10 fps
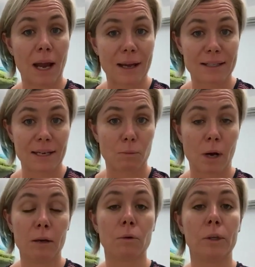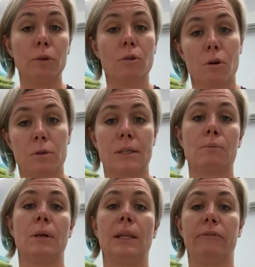are someone or you know
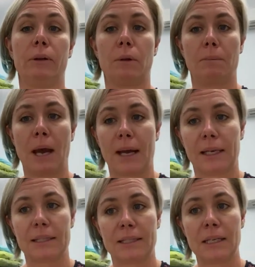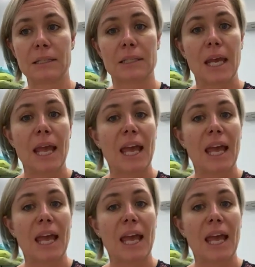someone living with Parkinson's,